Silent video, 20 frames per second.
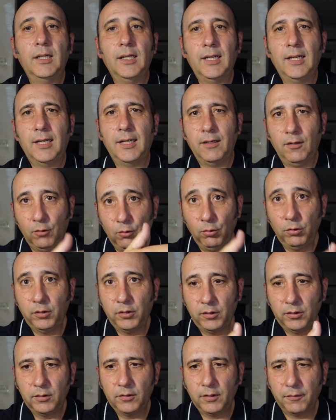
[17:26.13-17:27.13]

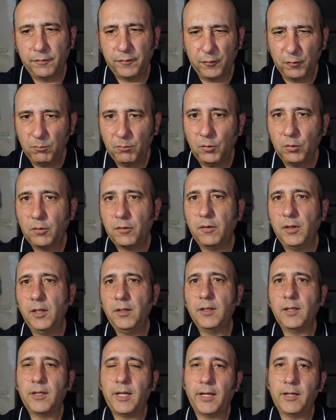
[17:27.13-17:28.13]
look, the film look thing
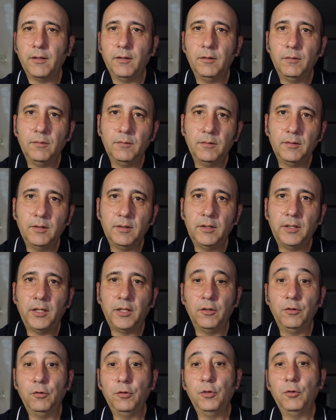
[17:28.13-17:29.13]
that you
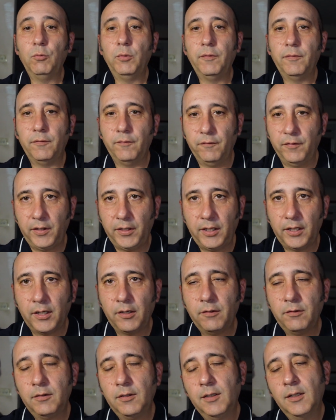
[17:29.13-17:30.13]
can do with
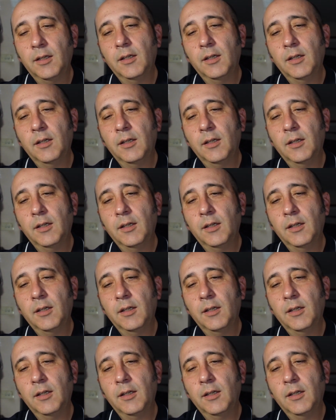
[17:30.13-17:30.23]
video.